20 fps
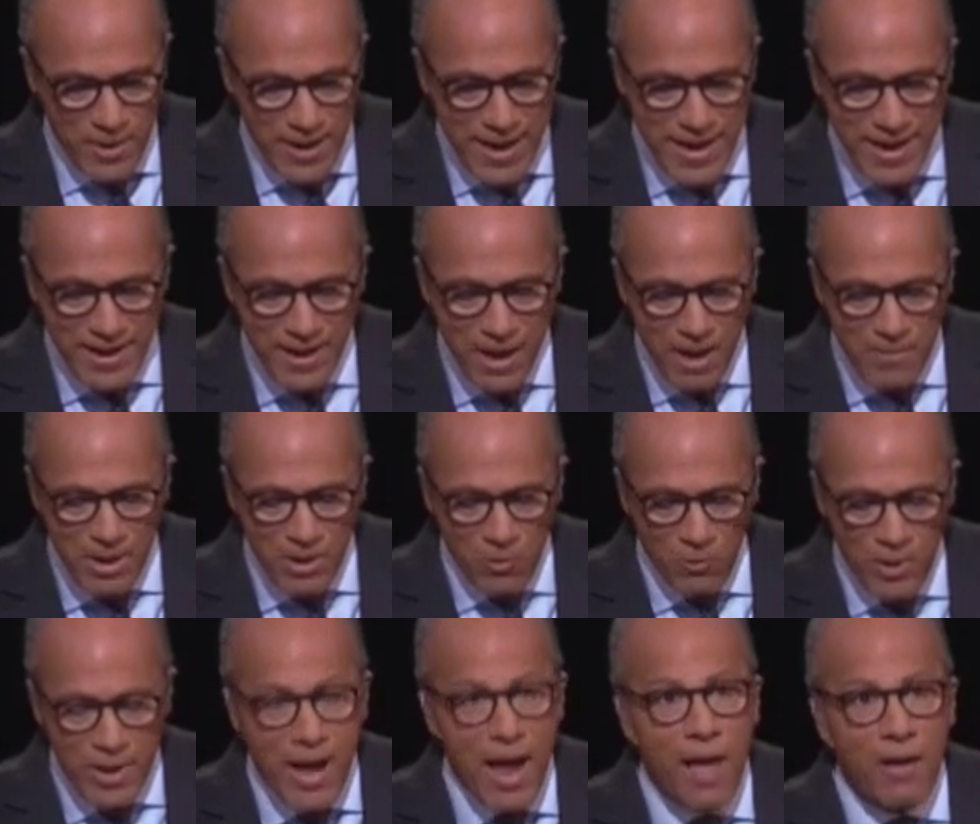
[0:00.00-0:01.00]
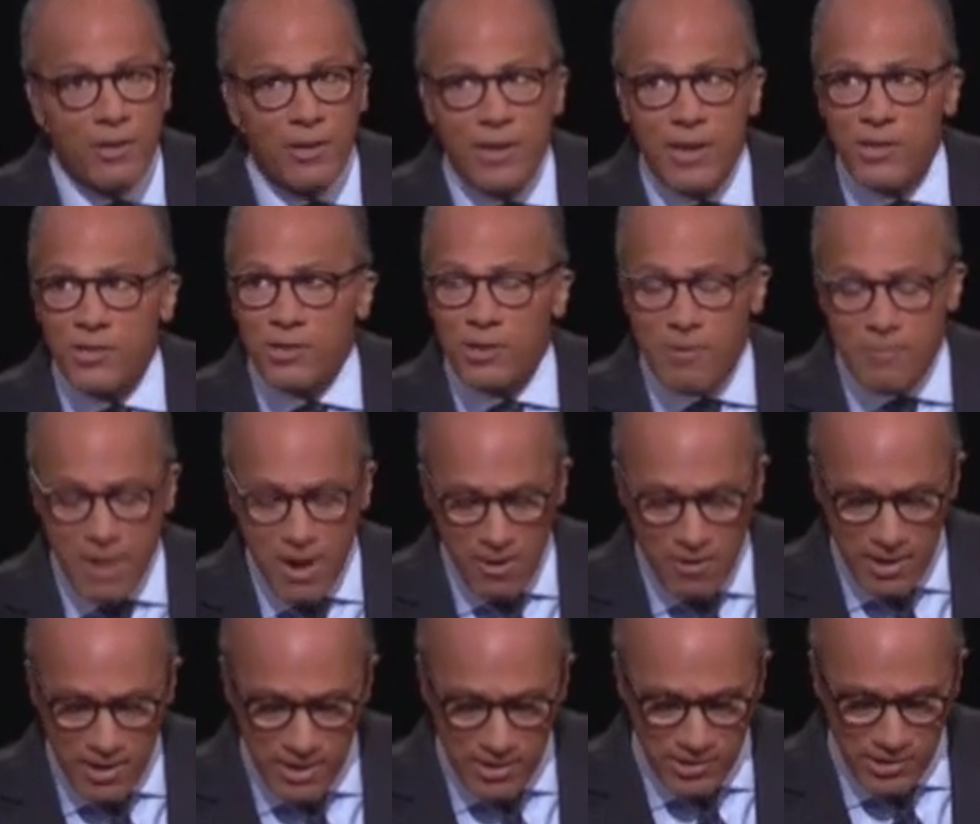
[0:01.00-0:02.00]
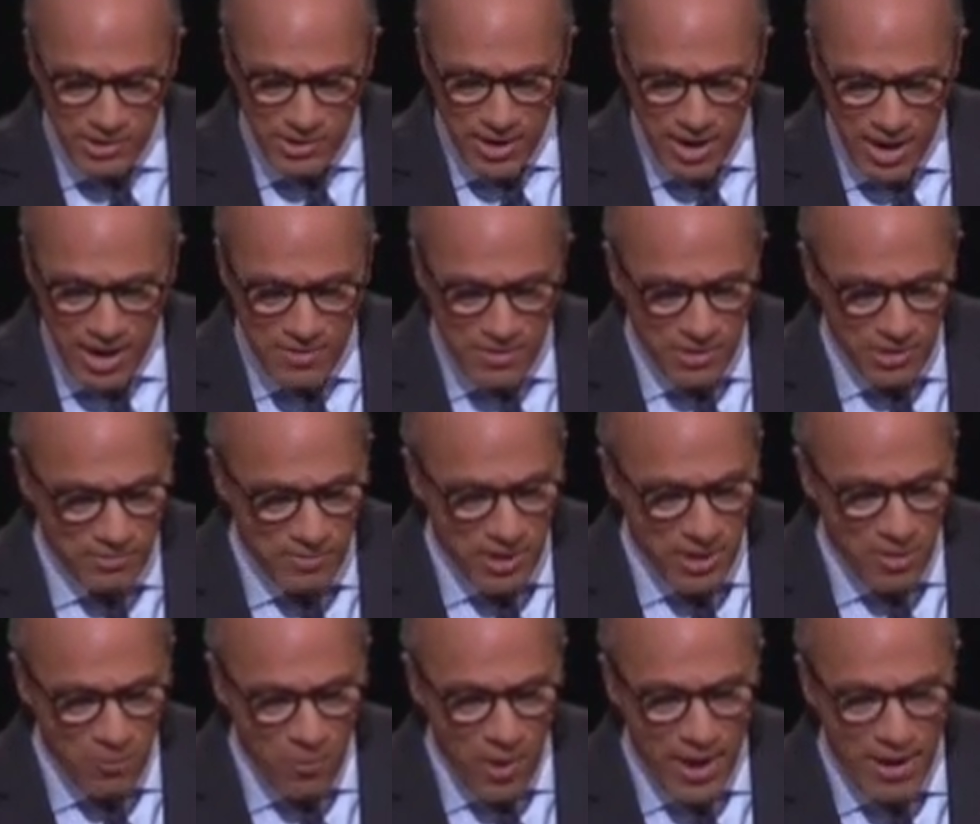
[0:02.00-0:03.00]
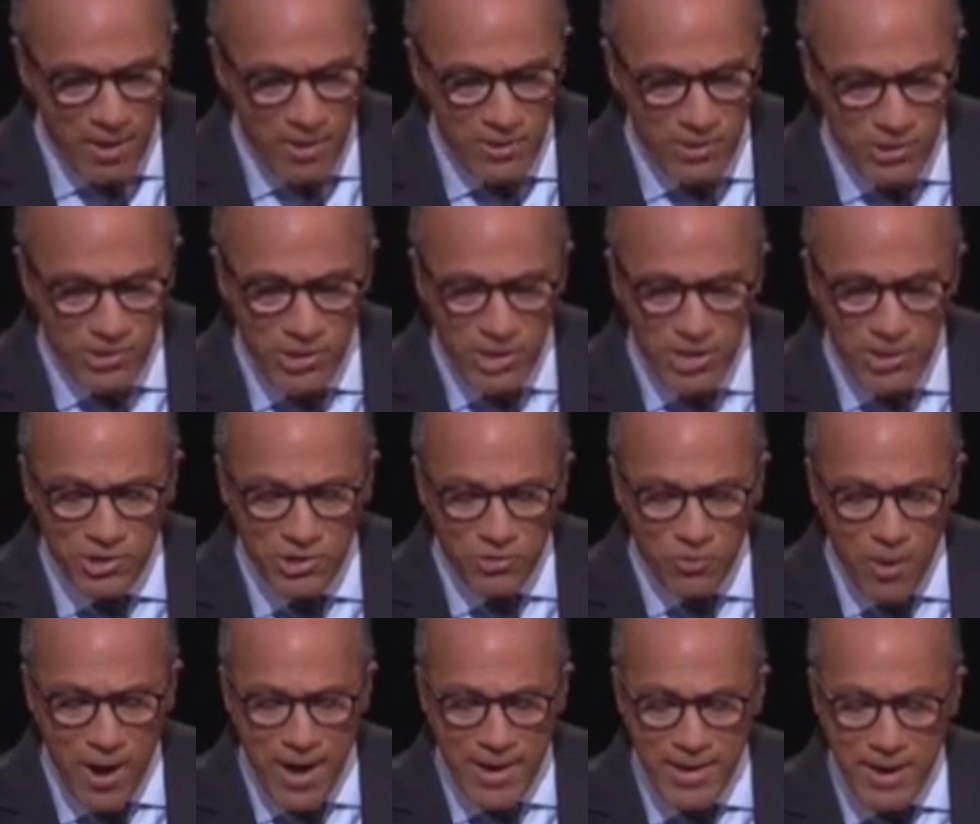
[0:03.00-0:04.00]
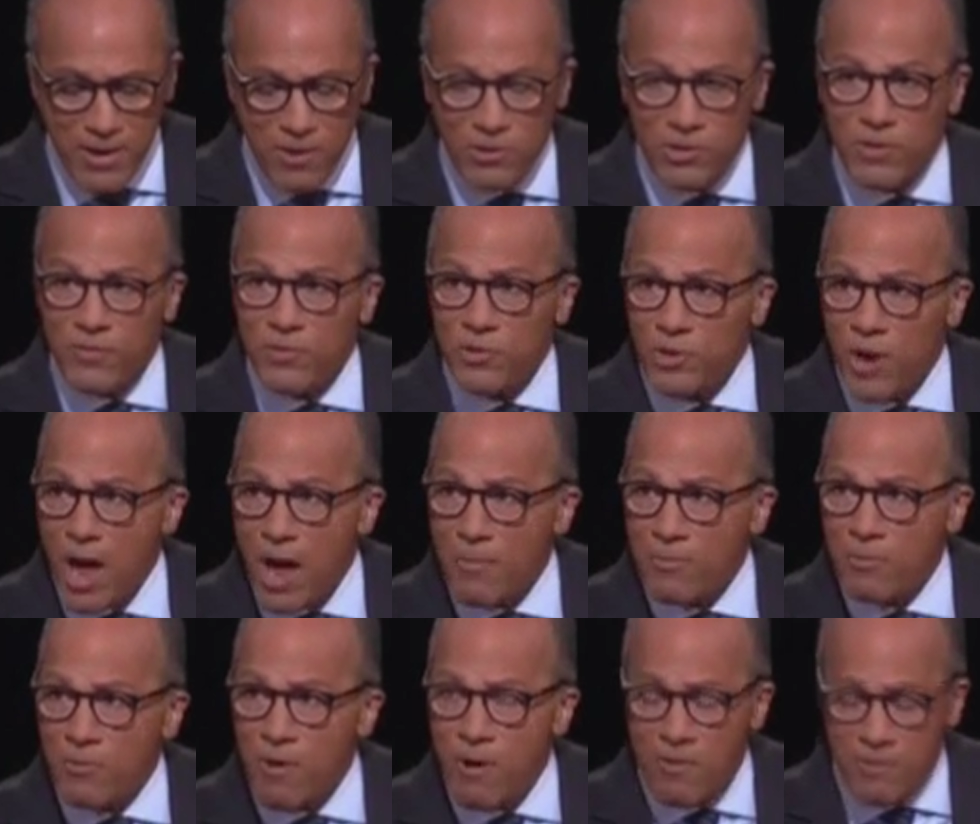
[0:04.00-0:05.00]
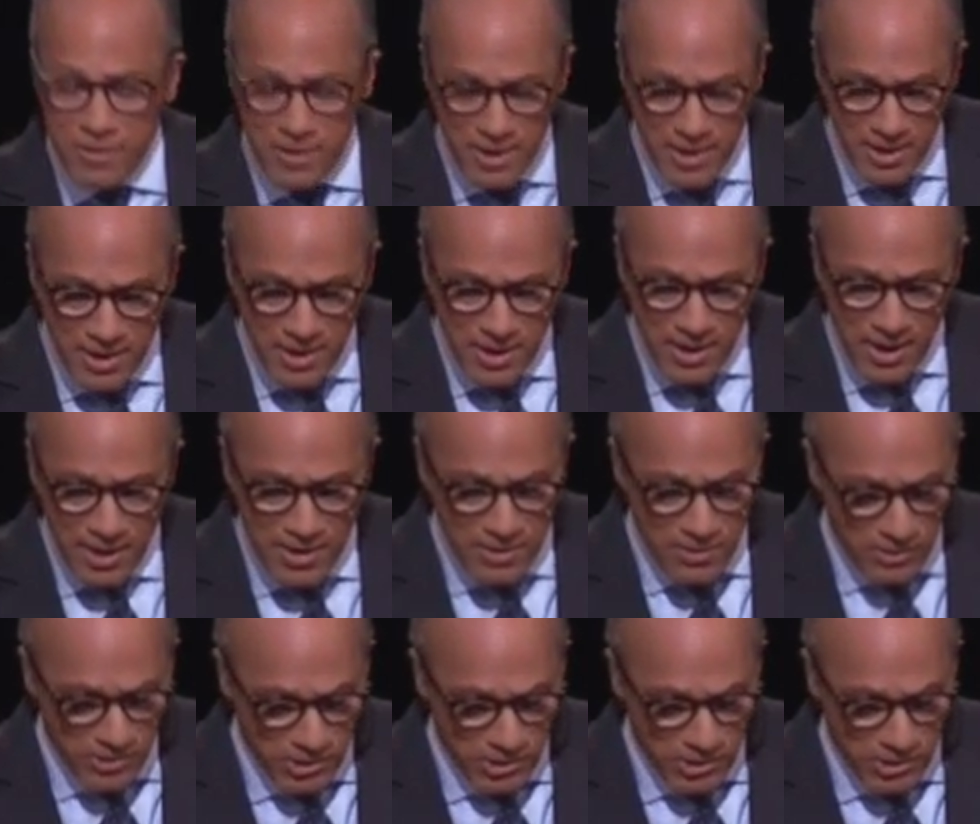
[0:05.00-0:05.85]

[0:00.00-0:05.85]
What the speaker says: economic realities in America today. There's been a record 6 straight years of job growth, and new